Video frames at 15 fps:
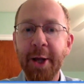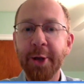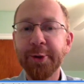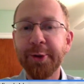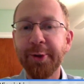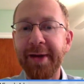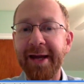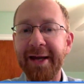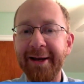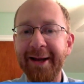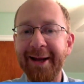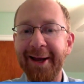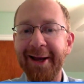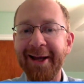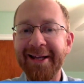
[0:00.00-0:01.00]
so that
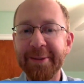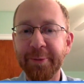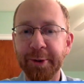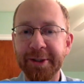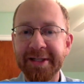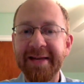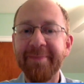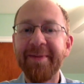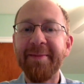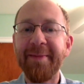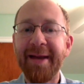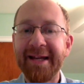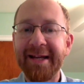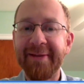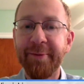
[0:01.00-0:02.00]
his words can be
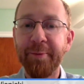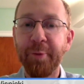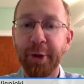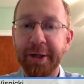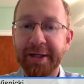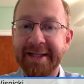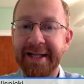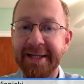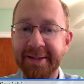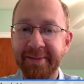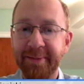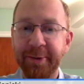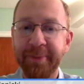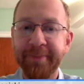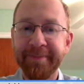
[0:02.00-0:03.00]
made even more accessible.